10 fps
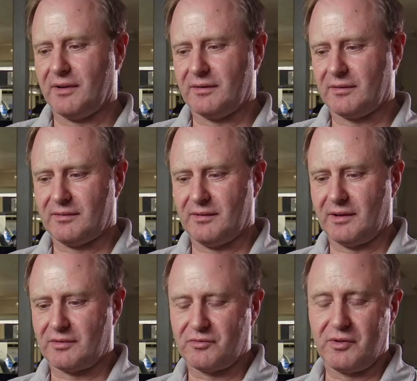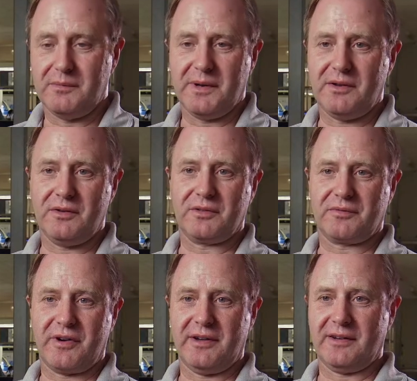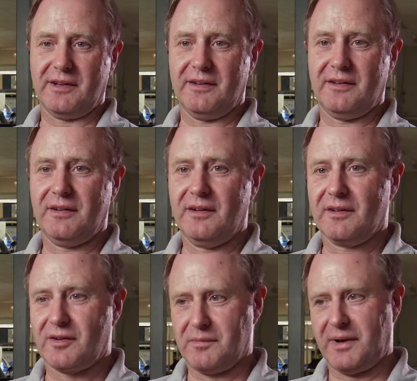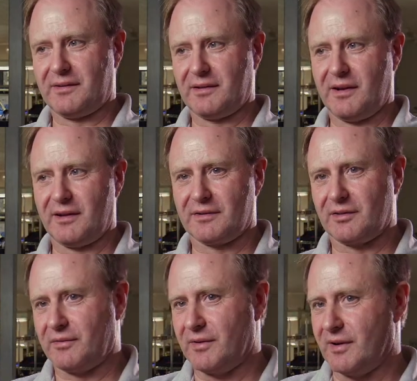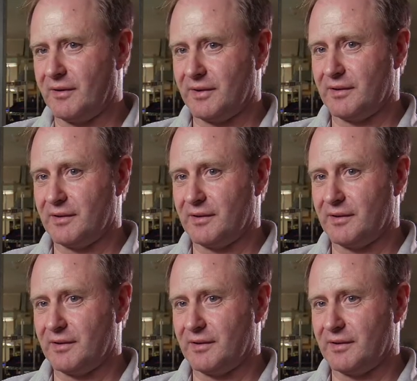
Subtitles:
it's extremely user friendly compared to the other software I've